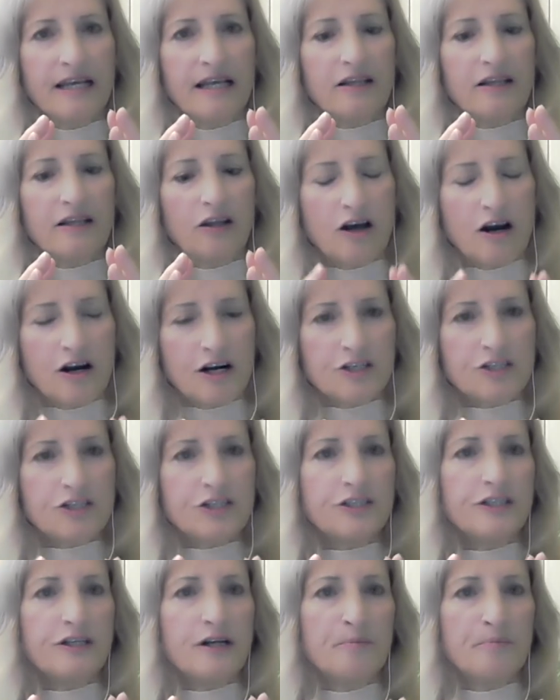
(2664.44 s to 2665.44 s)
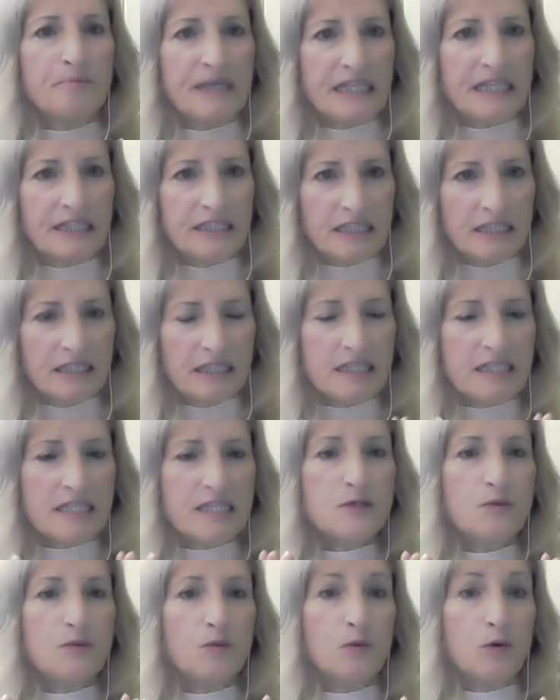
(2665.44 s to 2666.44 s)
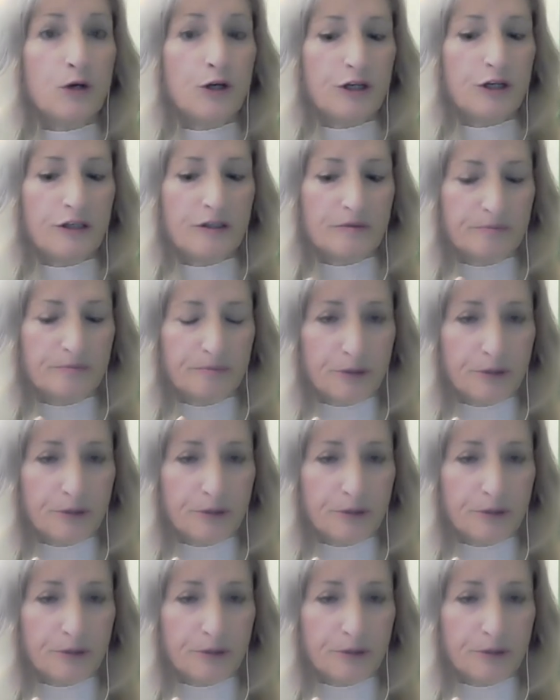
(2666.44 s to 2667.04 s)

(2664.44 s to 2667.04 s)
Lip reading: larger amygdalas were